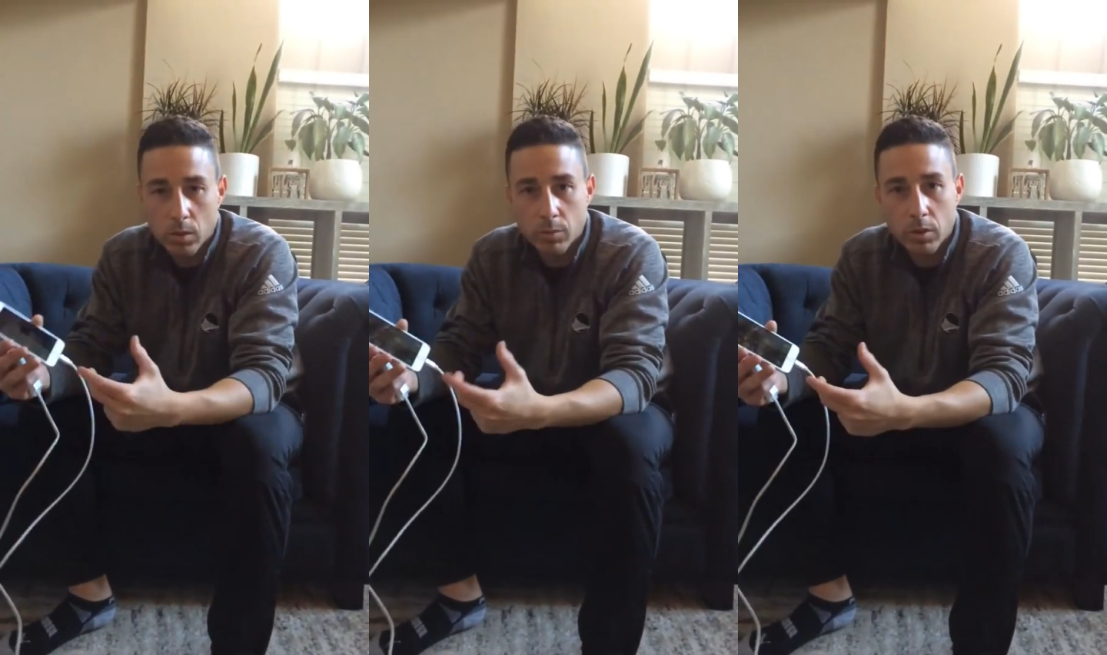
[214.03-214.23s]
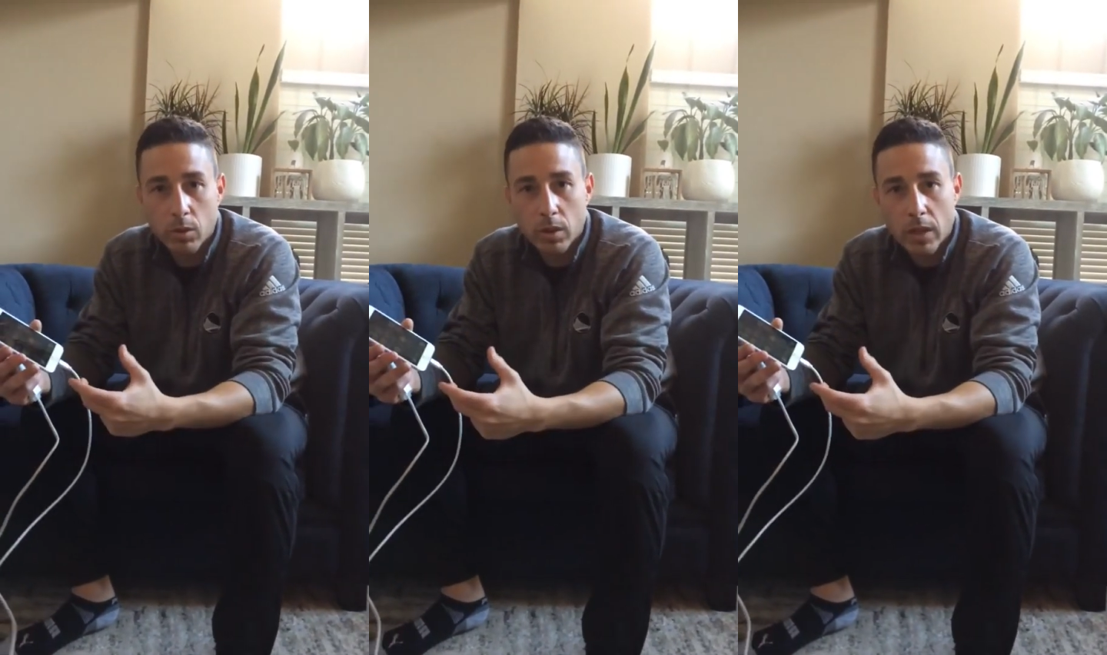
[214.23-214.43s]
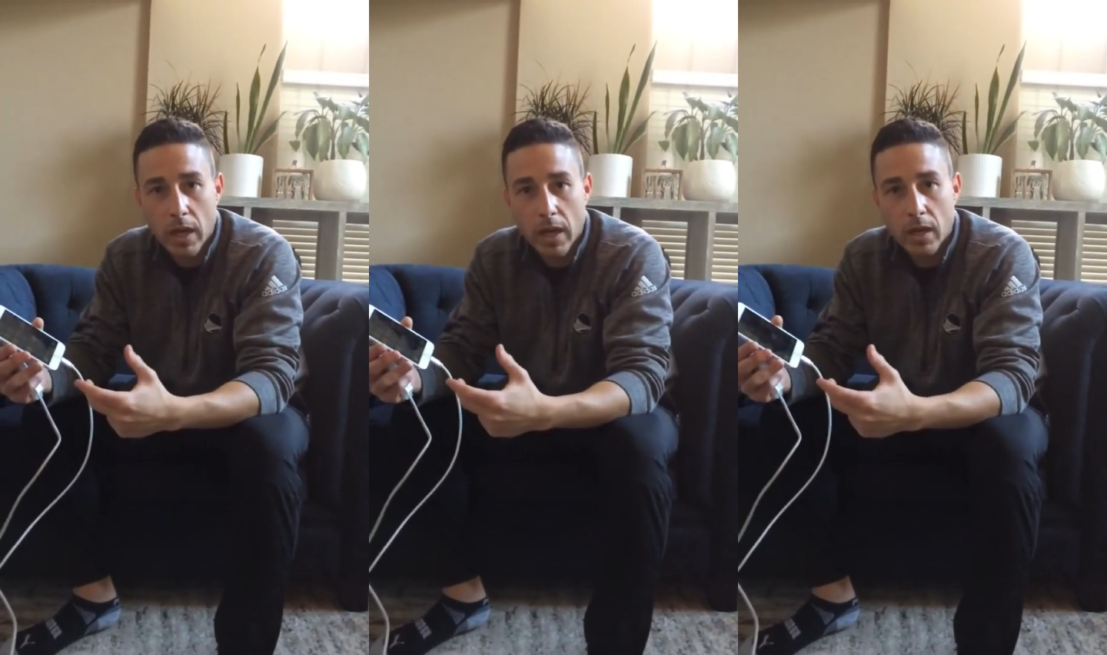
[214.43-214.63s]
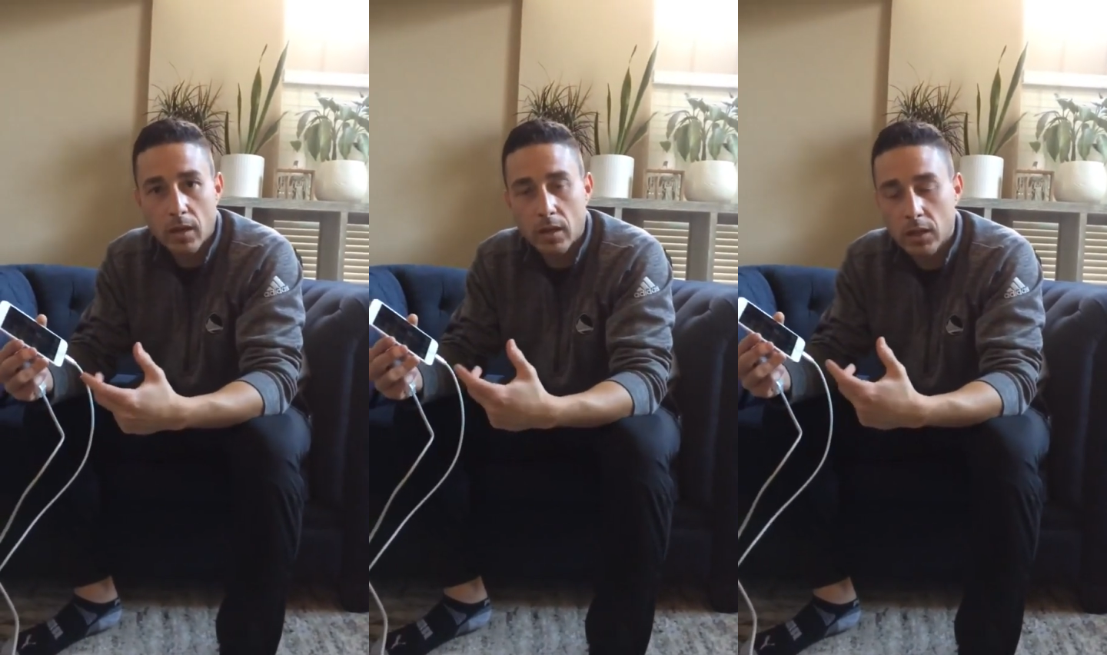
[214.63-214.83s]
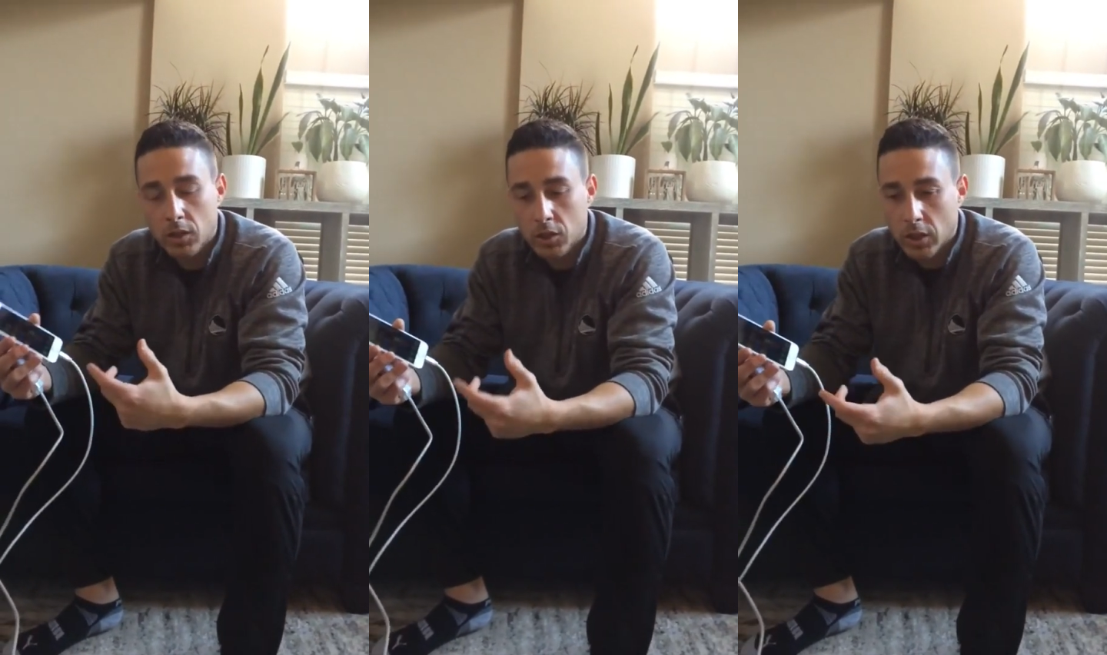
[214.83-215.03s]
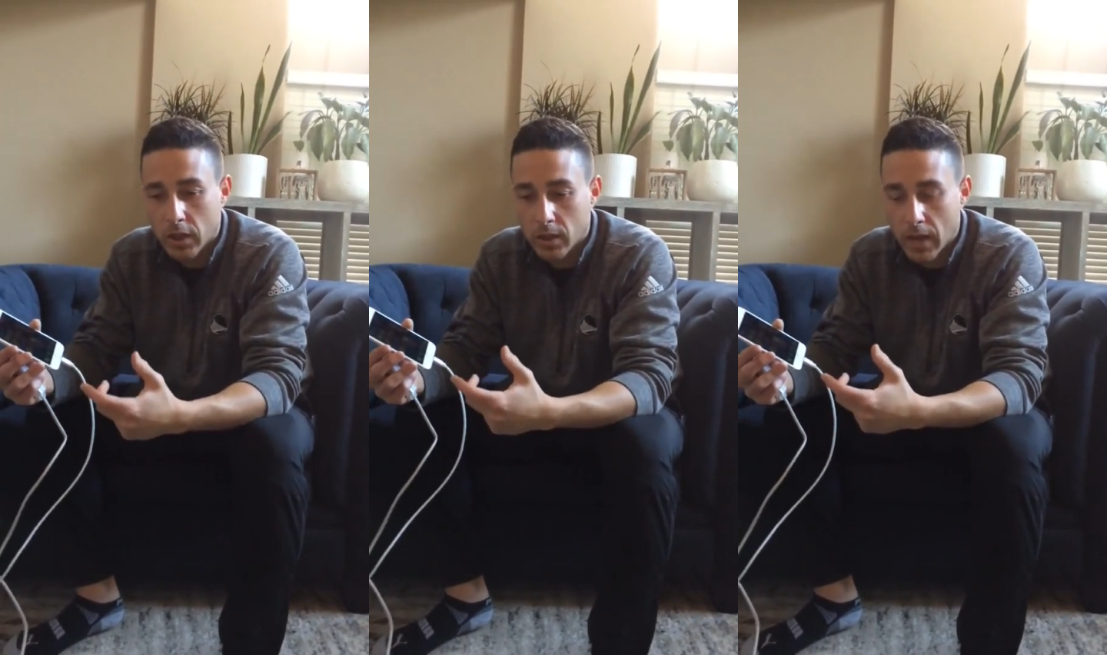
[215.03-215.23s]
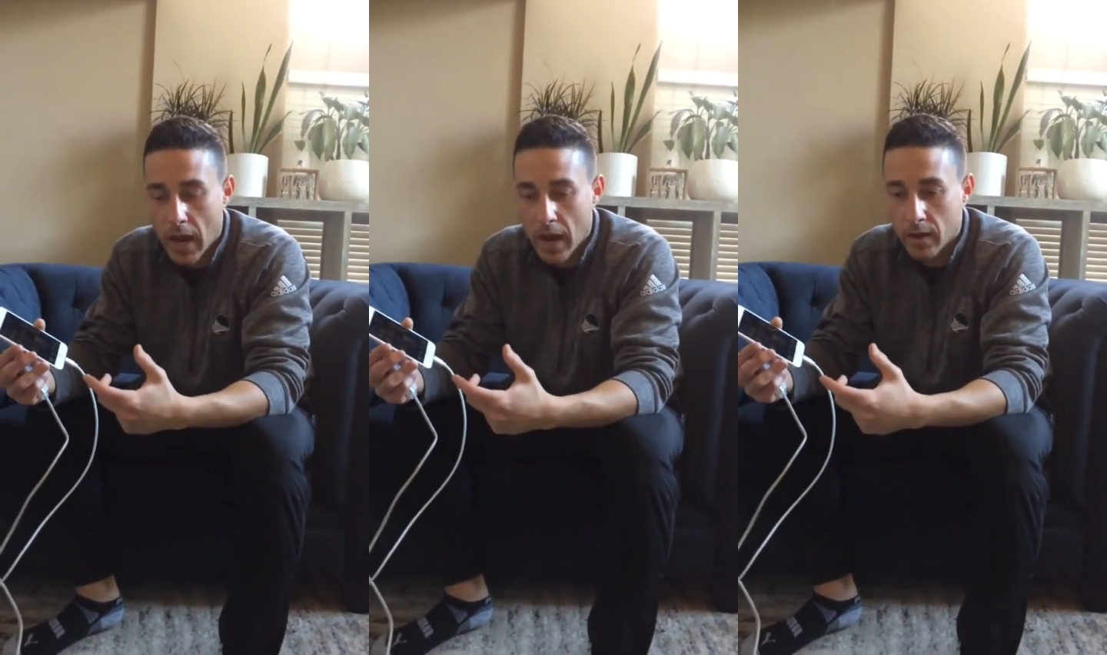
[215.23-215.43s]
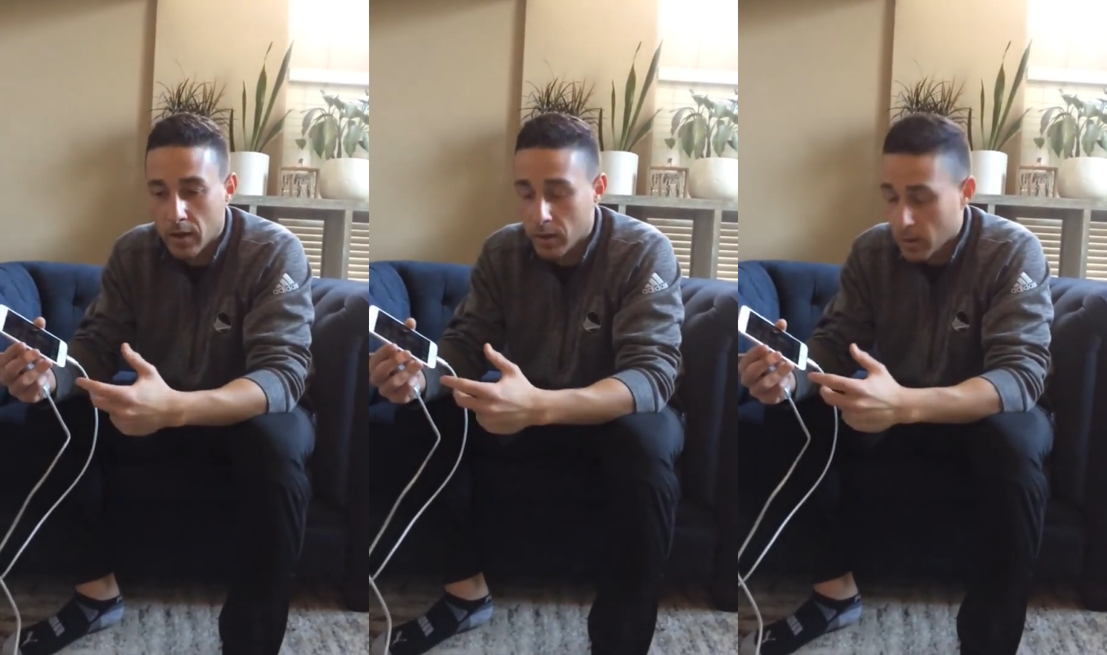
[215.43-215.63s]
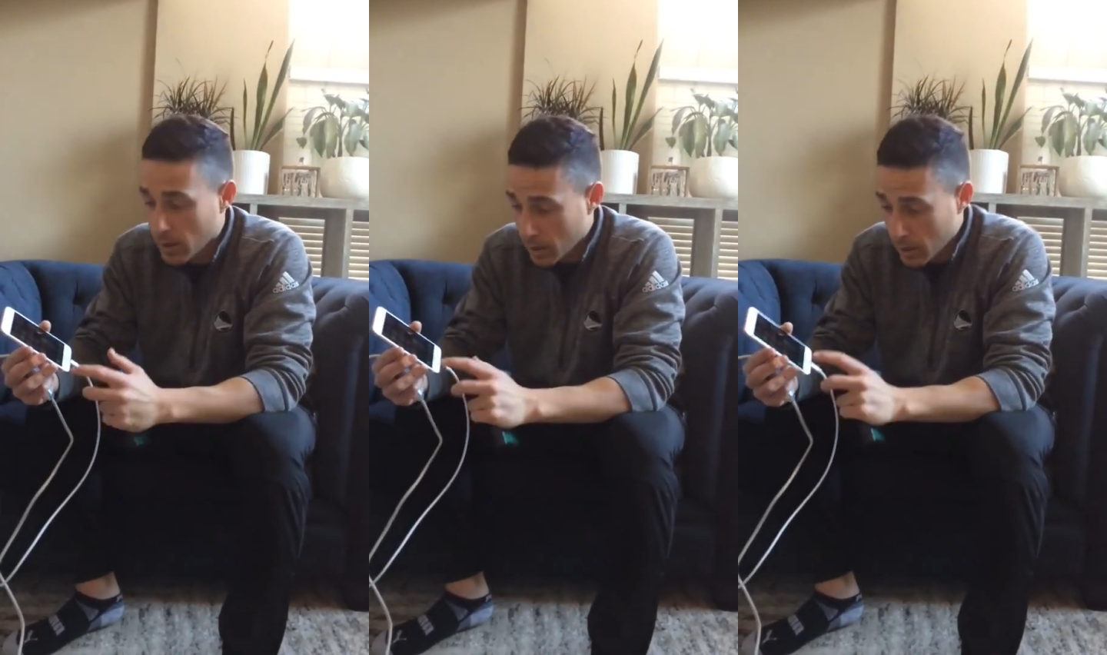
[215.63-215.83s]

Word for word: communicate and share data.